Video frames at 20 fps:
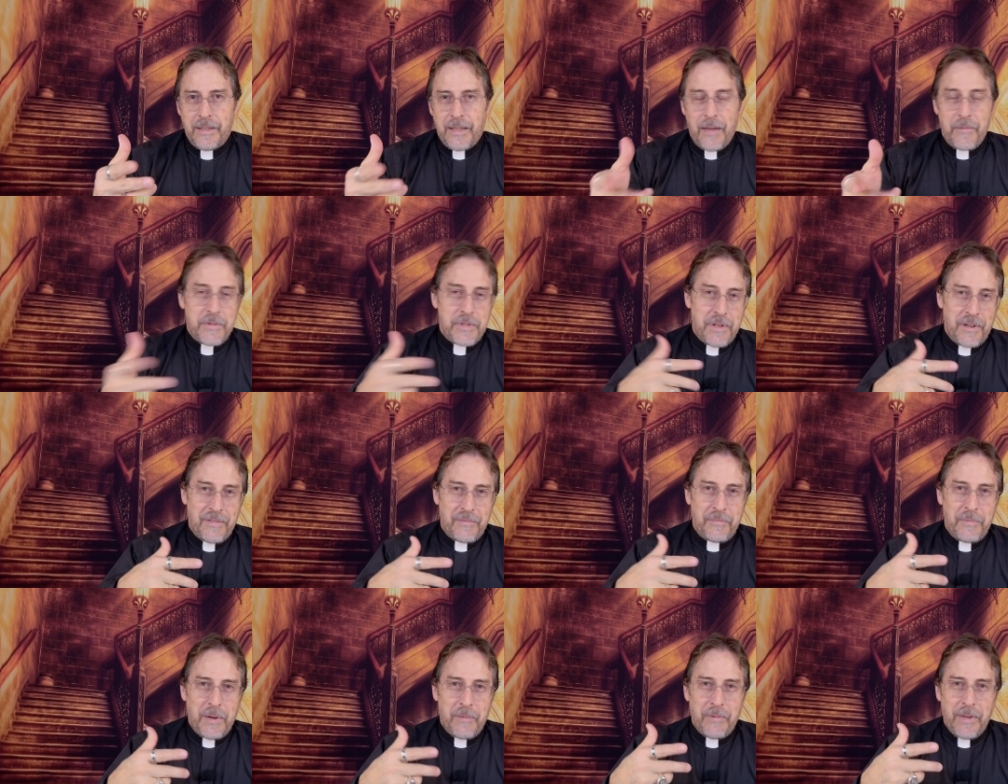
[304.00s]
That was our,
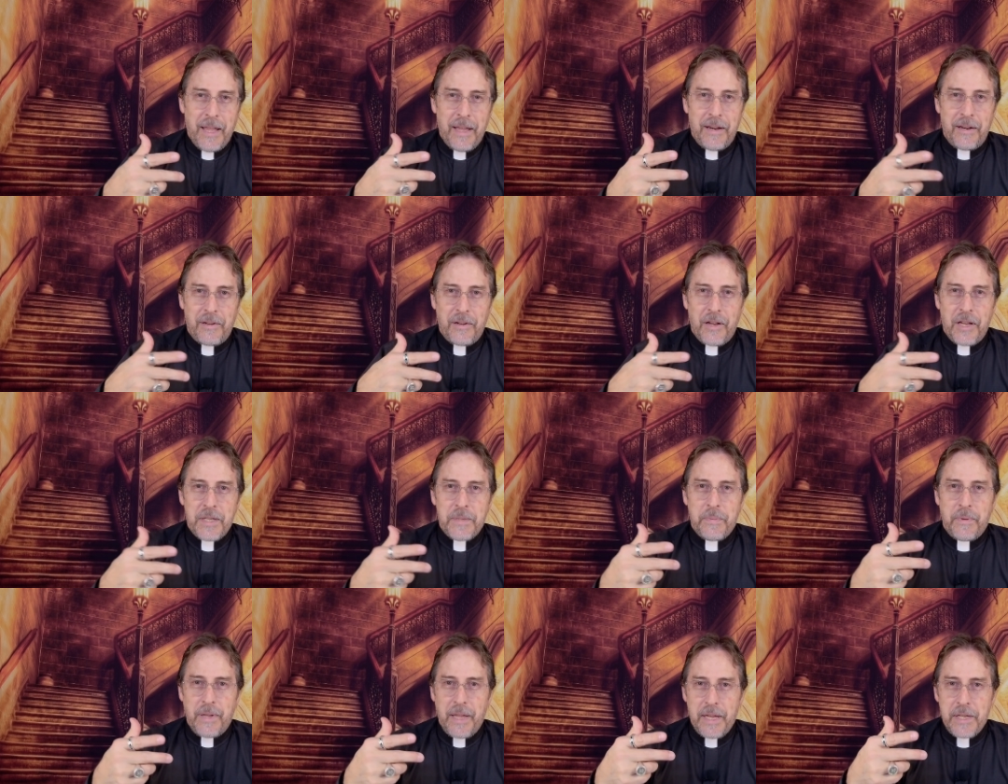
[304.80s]
remember that, our
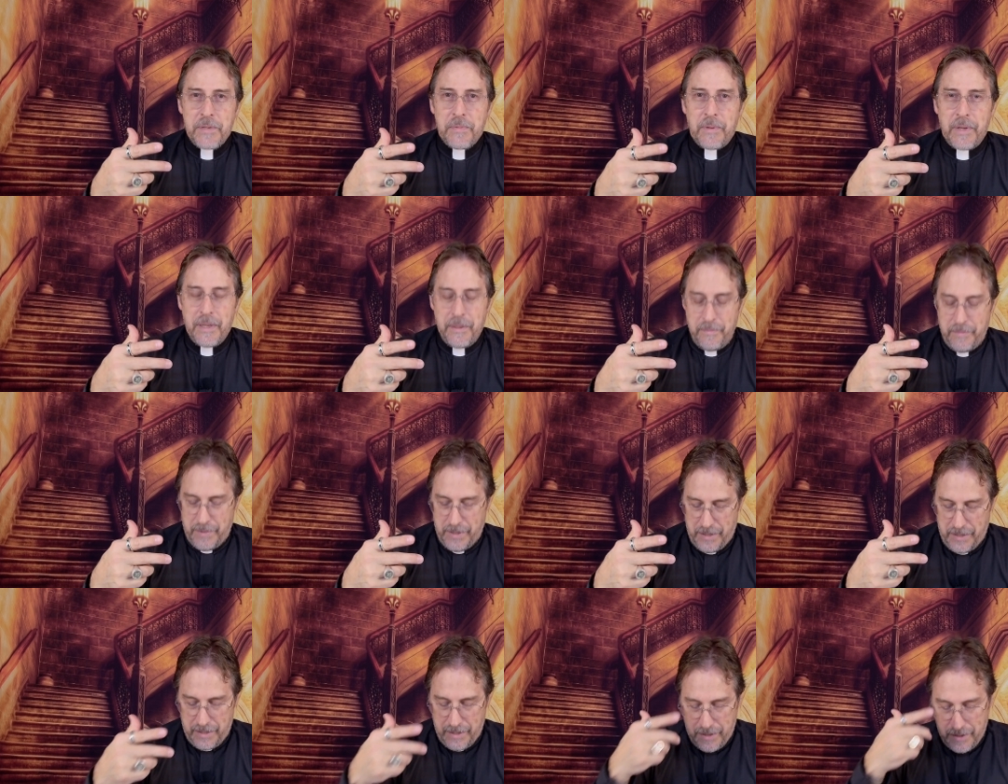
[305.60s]
gospel last week?
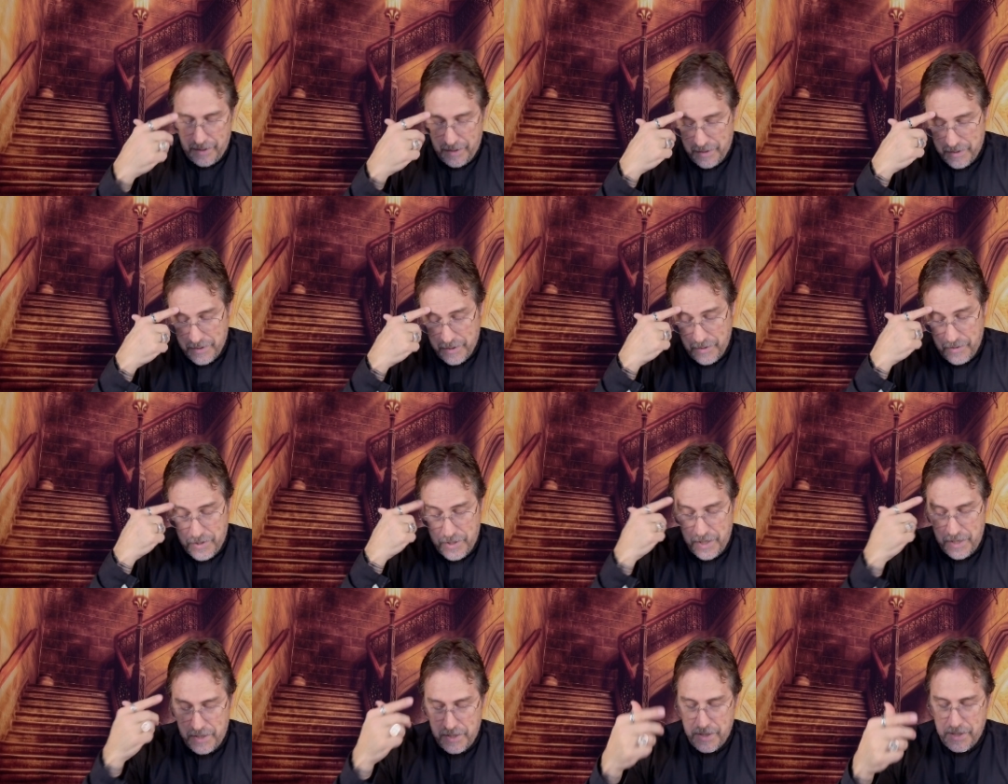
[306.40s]
So
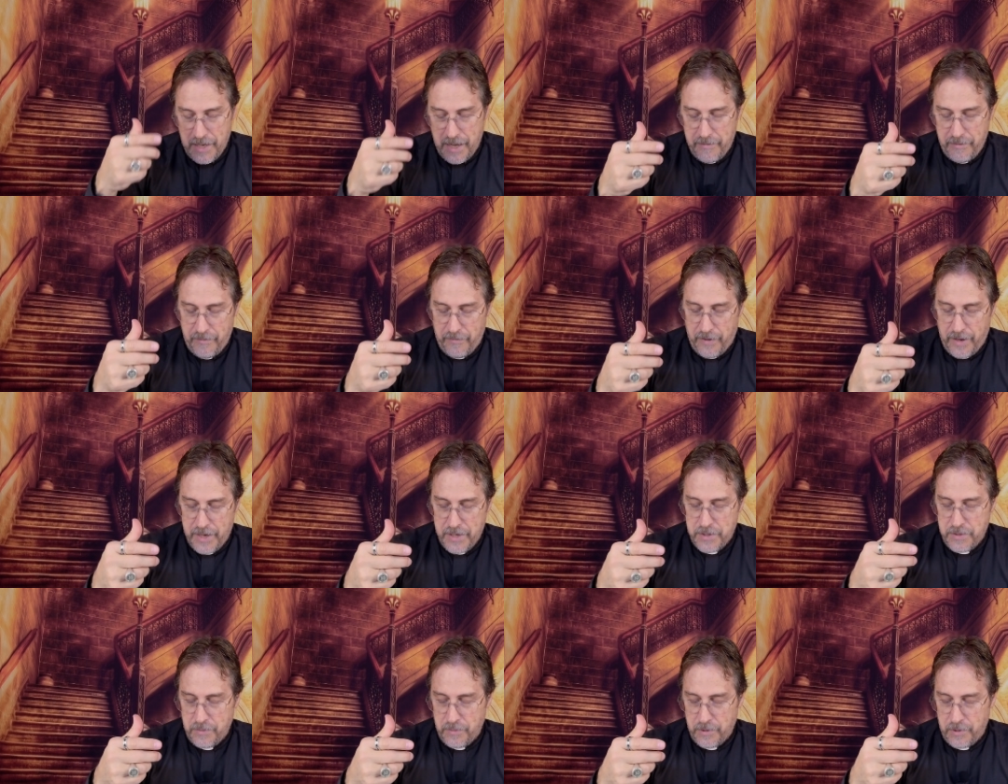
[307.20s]
Jesus gave
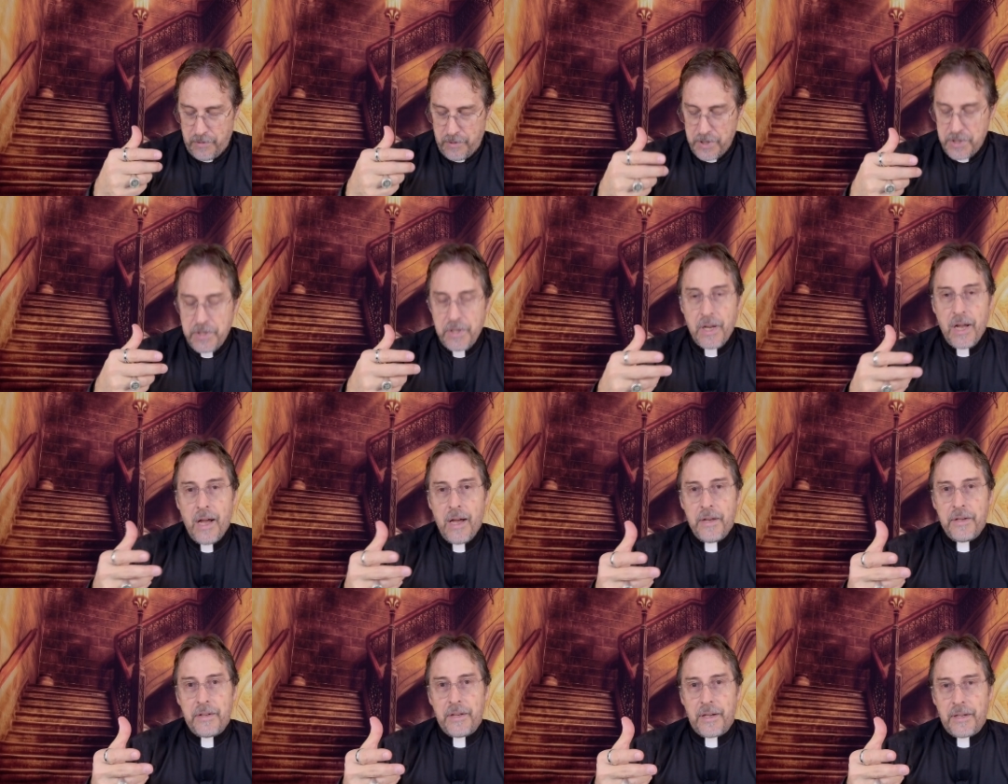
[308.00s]
advice on Christian
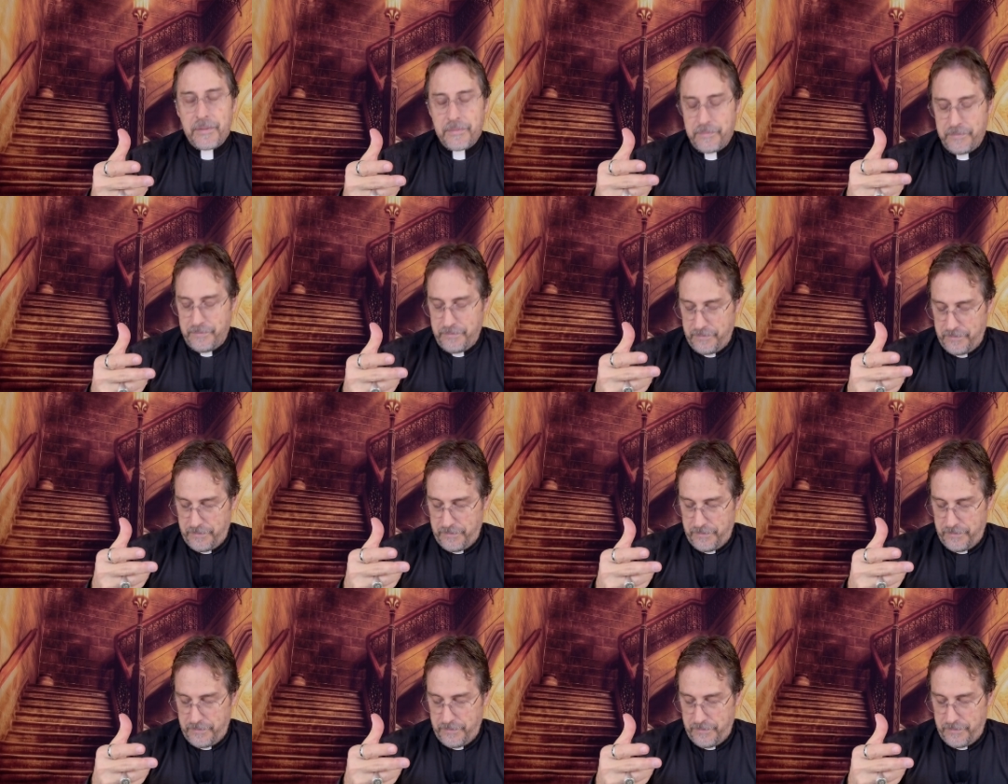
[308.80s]
conduct.